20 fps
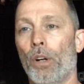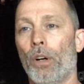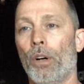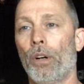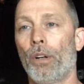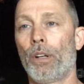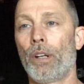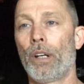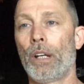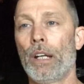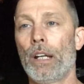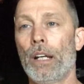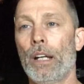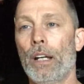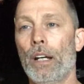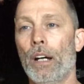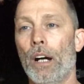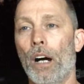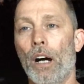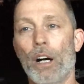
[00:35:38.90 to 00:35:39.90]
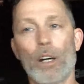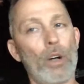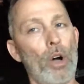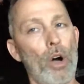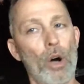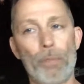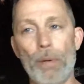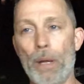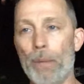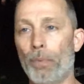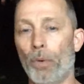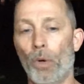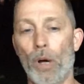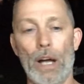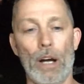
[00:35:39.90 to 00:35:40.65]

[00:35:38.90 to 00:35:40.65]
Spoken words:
on. Call people